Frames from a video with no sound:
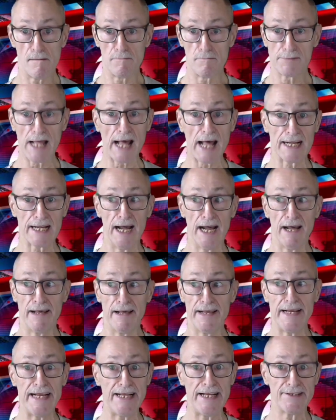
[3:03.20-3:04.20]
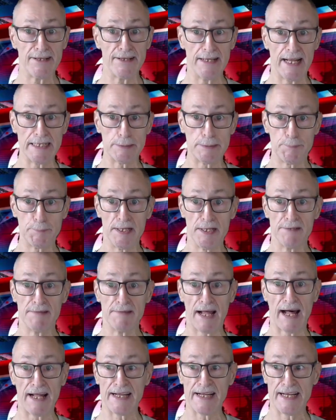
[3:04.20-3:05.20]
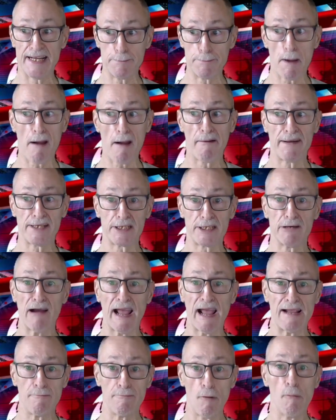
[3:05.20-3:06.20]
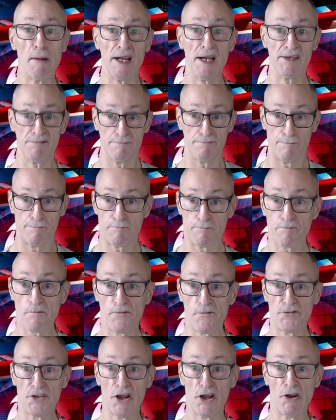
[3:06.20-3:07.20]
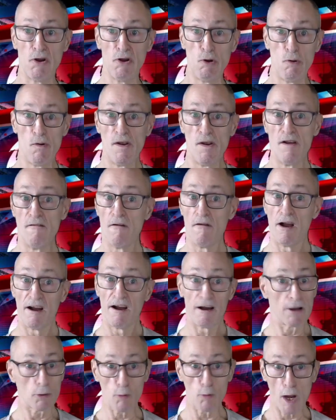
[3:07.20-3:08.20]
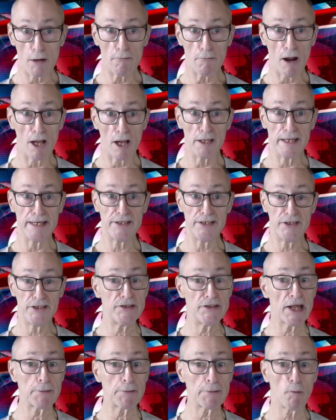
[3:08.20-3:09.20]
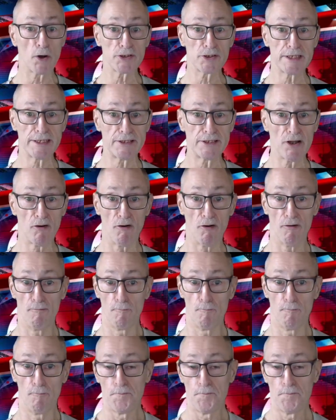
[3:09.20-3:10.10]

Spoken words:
nana is a lesbian and is married to a woman. So, quite rightly, she said what she saw.